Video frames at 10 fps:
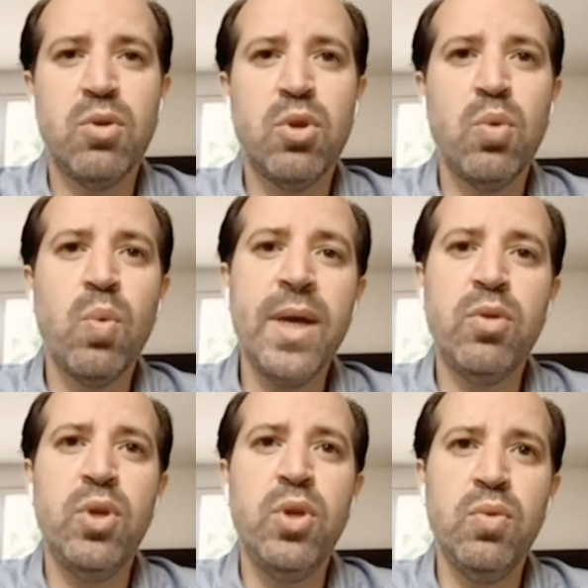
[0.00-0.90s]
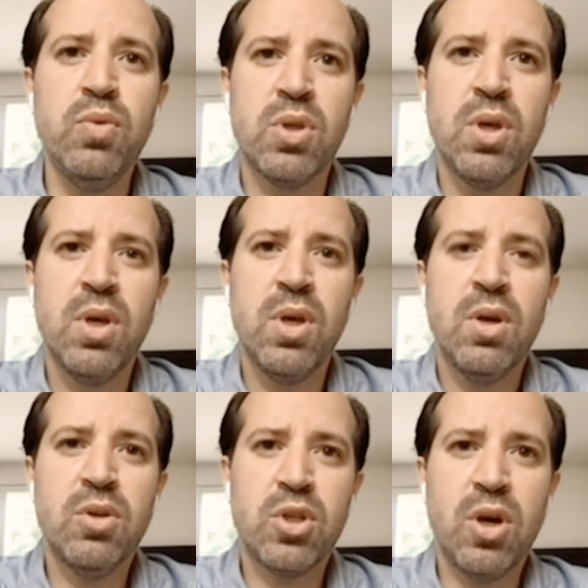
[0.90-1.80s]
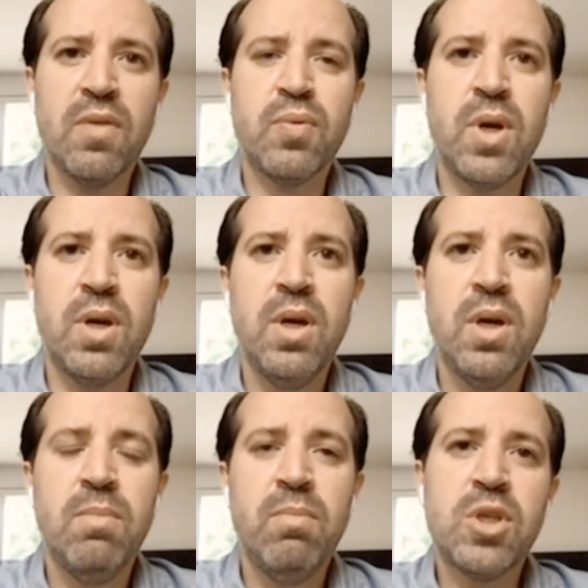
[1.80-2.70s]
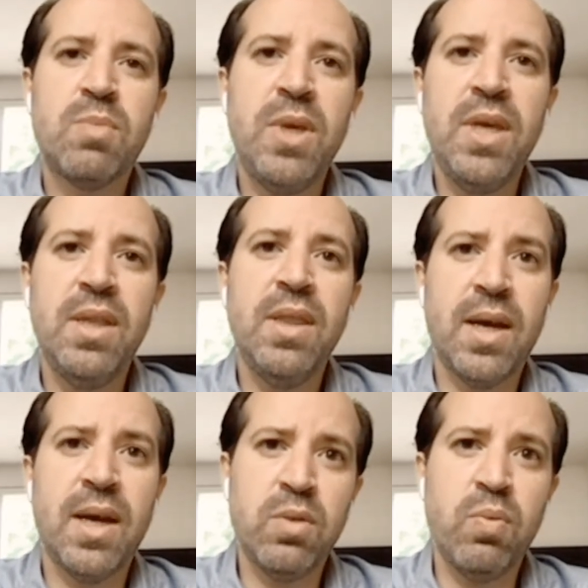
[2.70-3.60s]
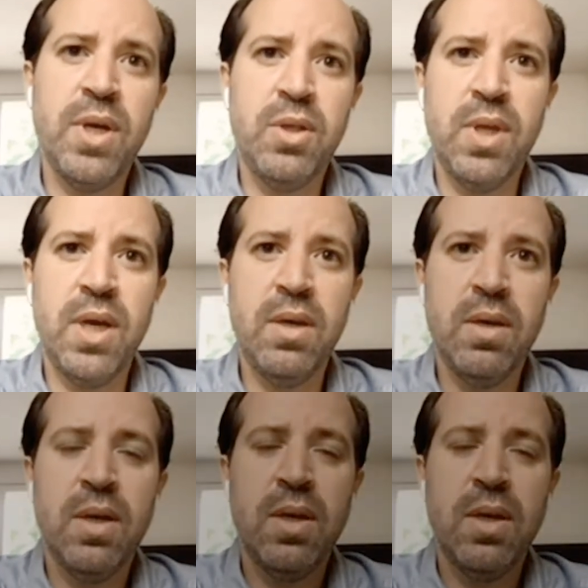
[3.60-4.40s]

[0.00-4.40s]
So the way to use a software must be in that way today.